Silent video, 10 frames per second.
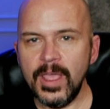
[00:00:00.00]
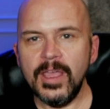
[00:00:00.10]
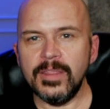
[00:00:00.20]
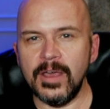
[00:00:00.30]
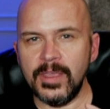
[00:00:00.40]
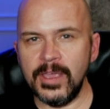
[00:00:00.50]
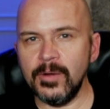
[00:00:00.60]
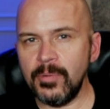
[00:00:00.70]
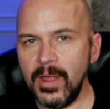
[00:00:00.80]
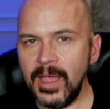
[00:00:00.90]
Now, the
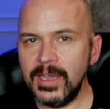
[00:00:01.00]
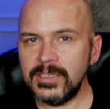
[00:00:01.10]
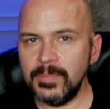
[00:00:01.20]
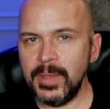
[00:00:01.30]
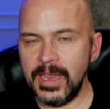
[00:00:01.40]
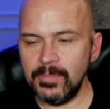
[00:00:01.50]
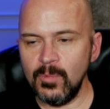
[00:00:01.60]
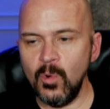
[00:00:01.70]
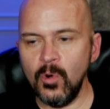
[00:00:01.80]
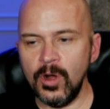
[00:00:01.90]
Enterprise, you're paying
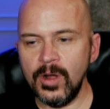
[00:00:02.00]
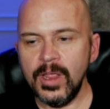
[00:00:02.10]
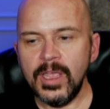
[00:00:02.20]
more.